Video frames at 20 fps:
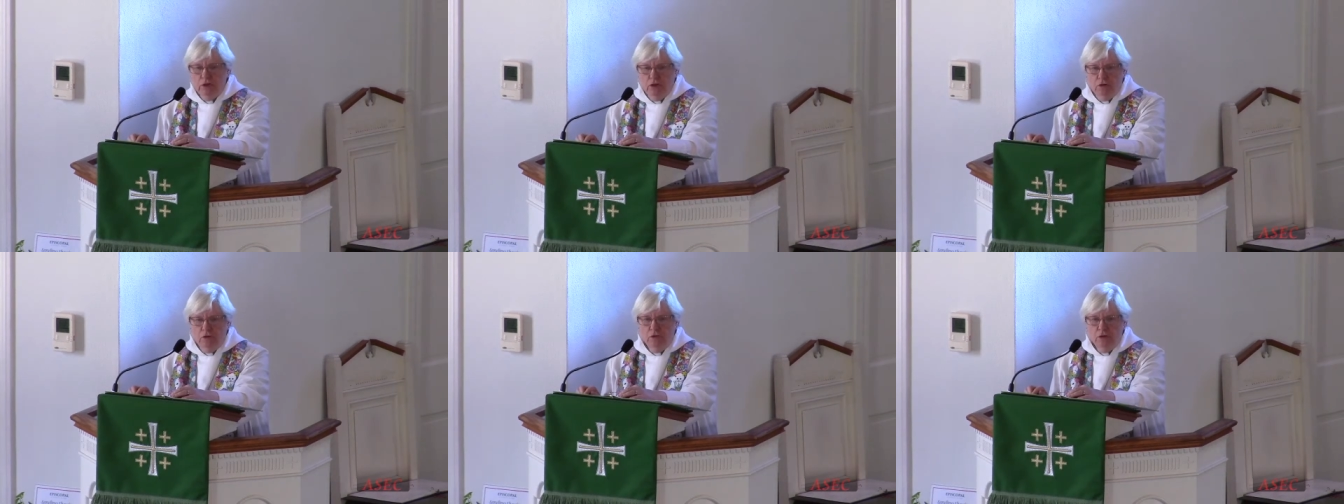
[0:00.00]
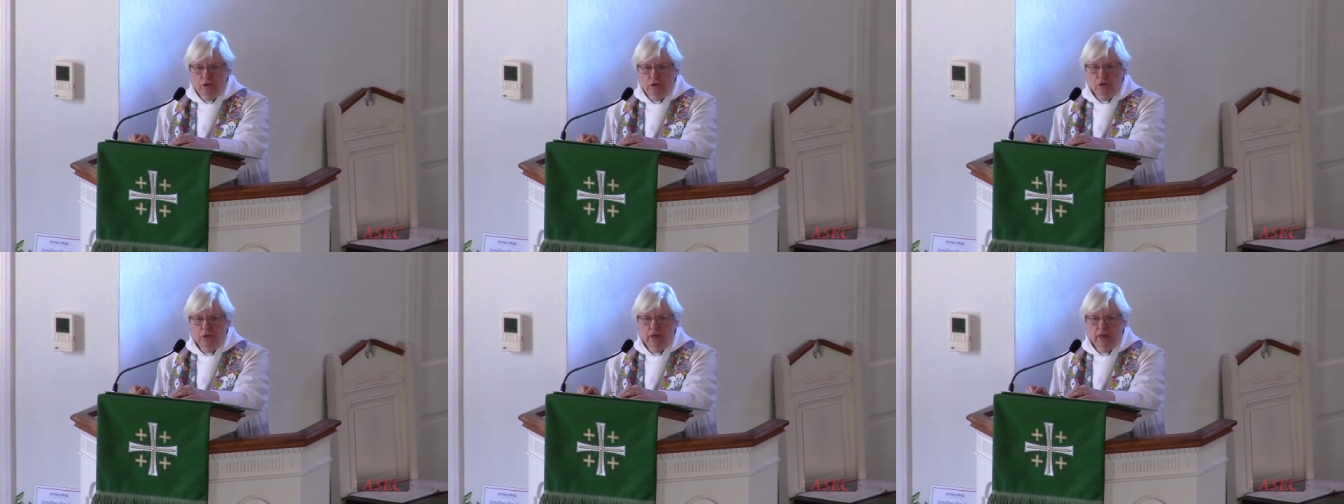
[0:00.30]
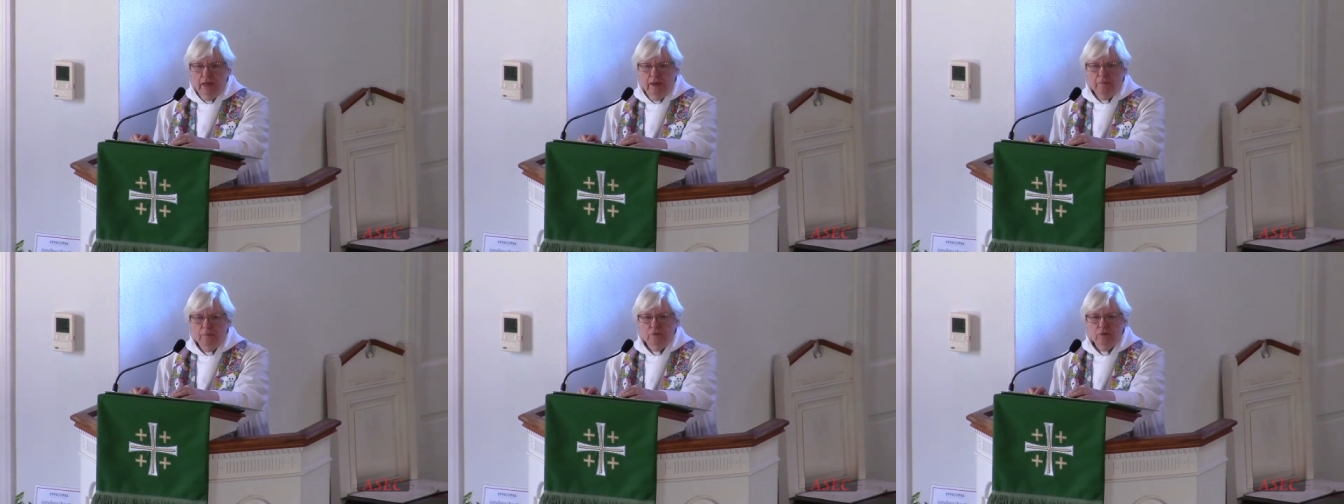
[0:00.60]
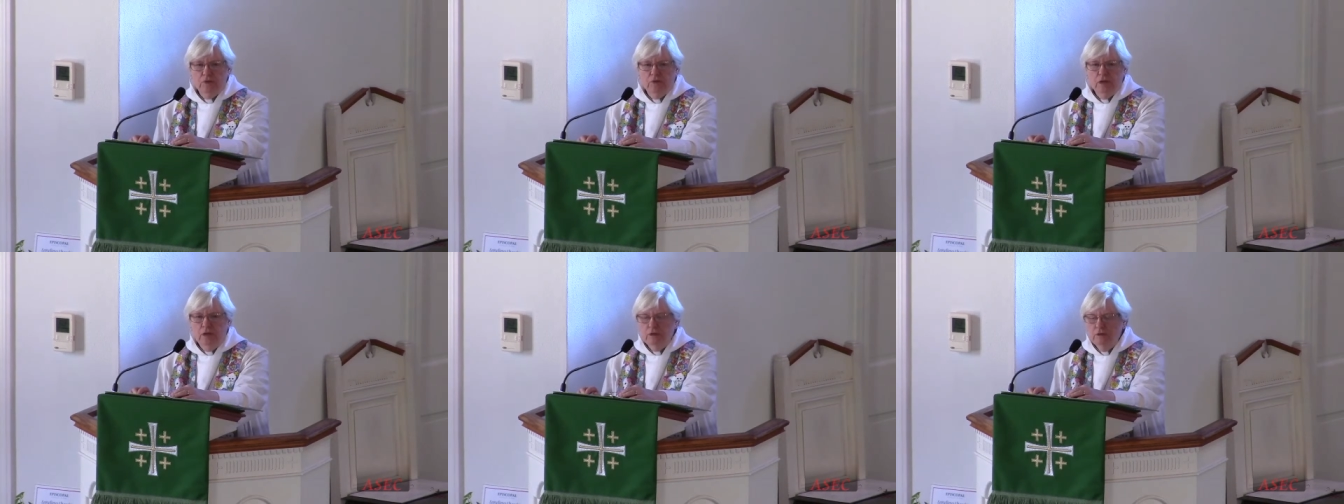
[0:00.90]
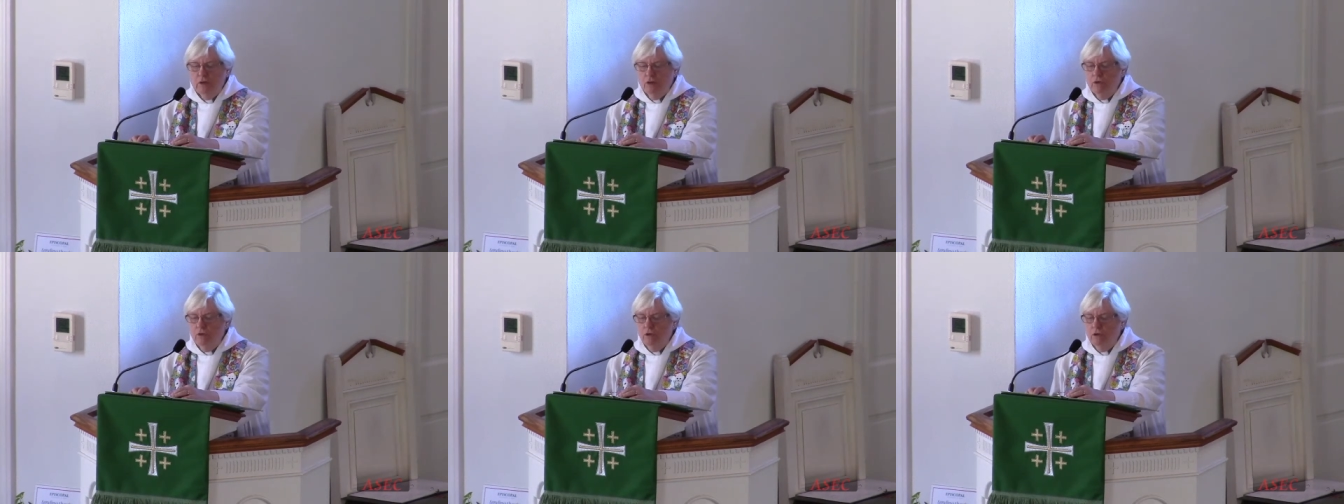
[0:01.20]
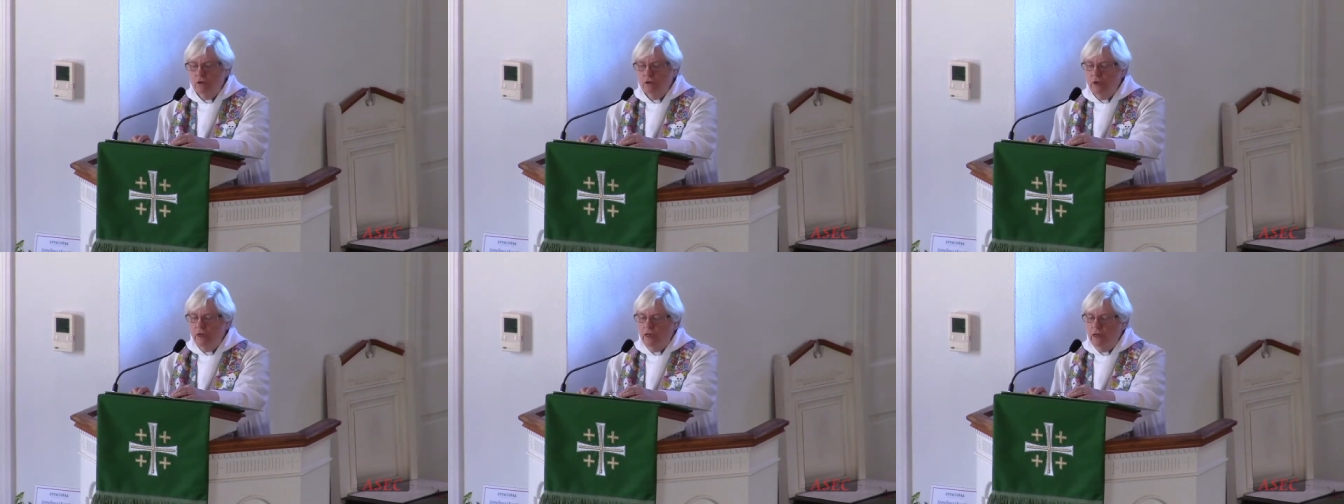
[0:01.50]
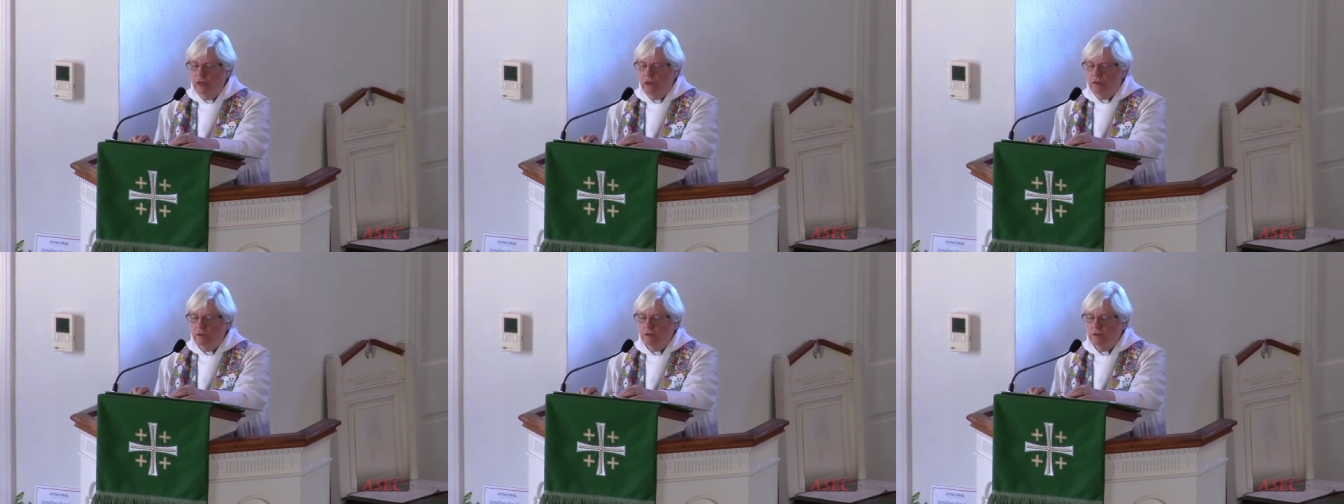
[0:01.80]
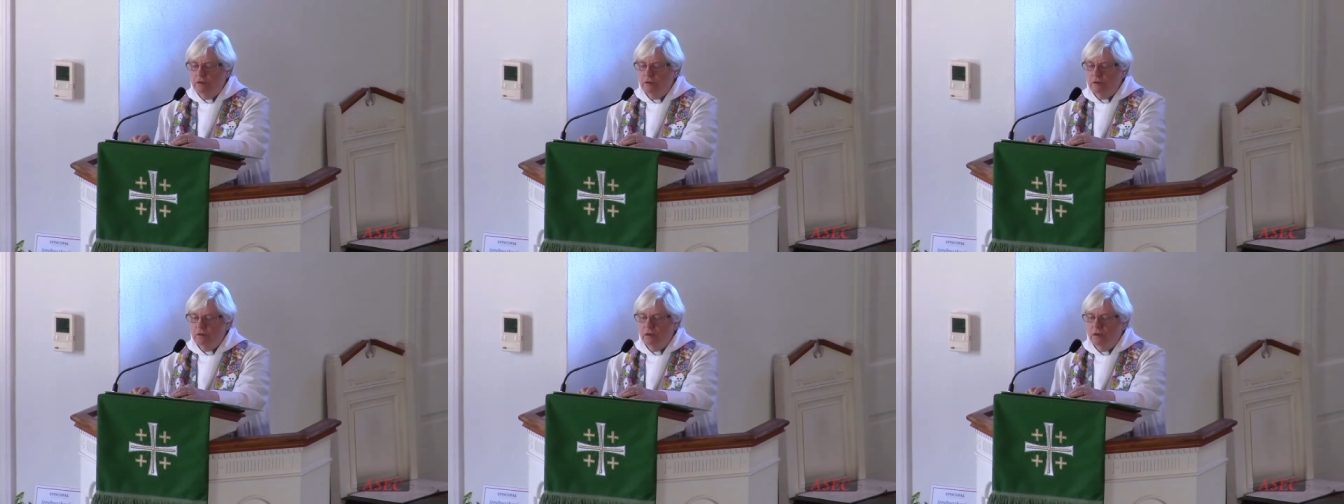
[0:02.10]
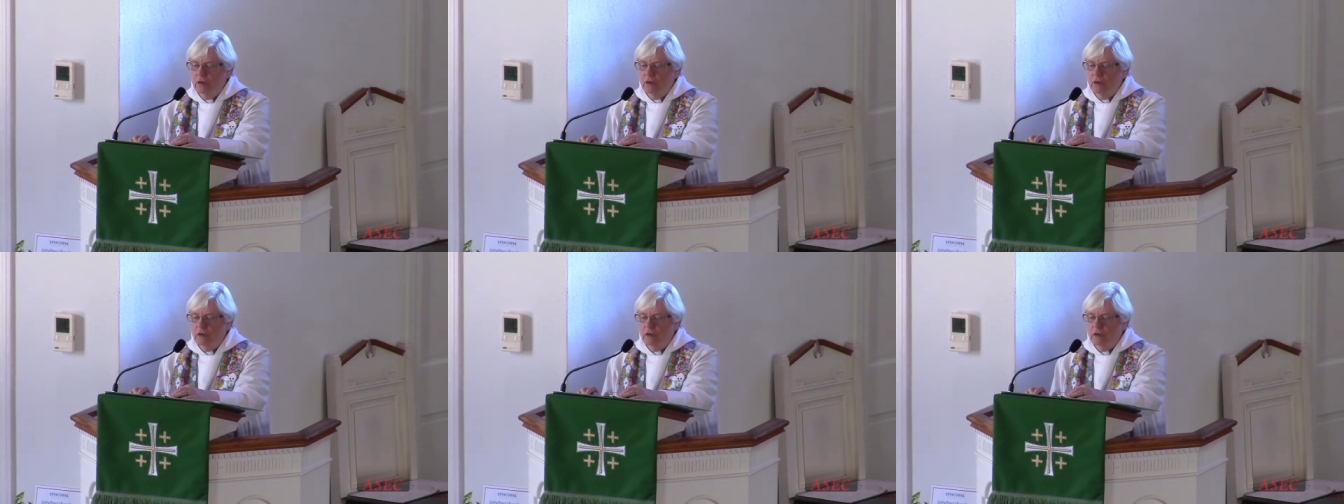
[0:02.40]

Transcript: good at presenting their needs,